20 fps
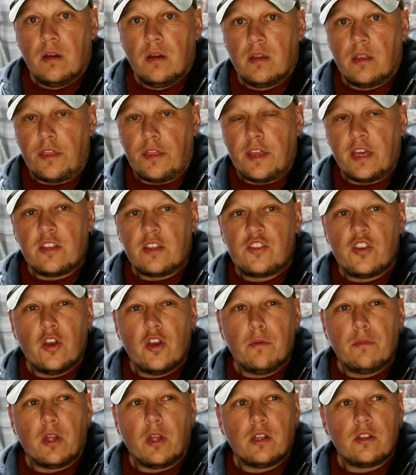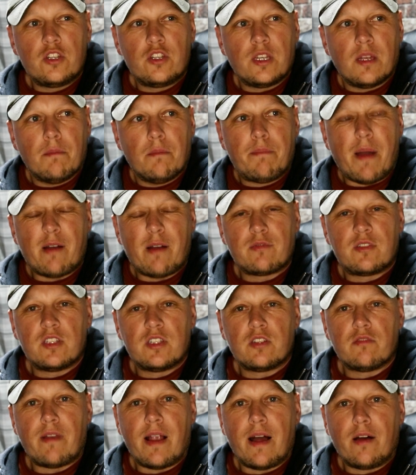And I think a terminology that
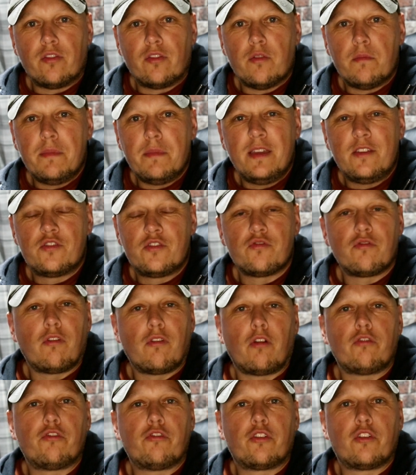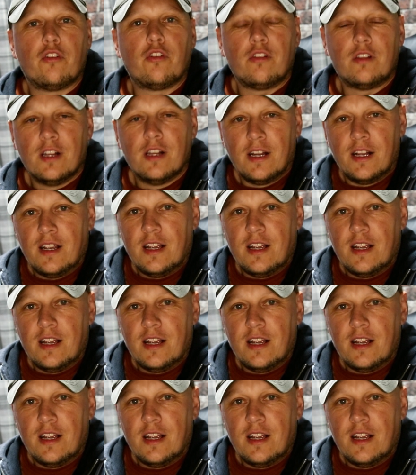bounces around the meteorological